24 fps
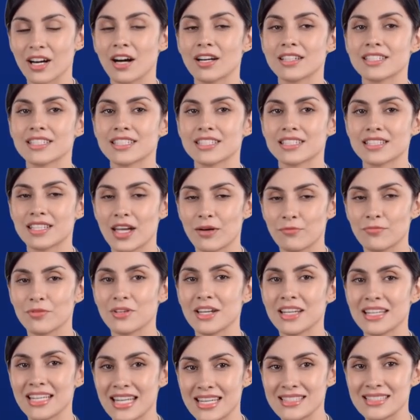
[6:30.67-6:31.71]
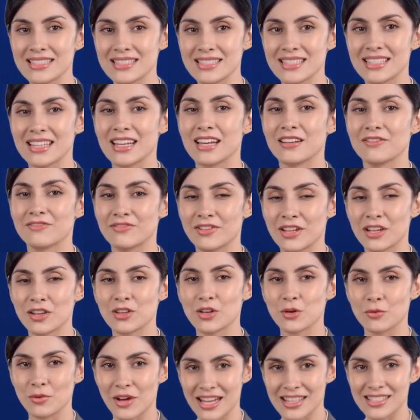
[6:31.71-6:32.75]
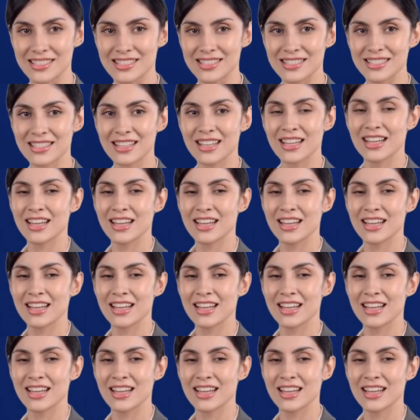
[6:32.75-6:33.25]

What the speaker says: on discovery latency and failure rates.